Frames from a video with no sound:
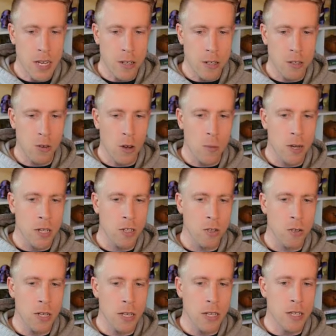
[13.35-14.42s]
So all I'm going to do
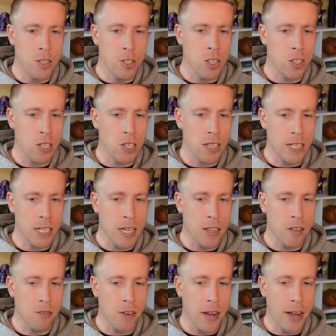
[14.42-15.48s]
is just click on the
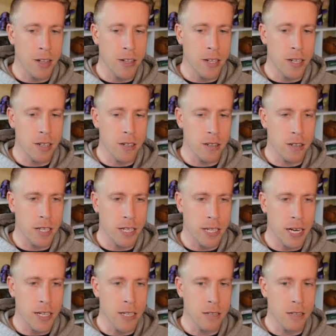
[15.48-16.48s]
file here, click on it,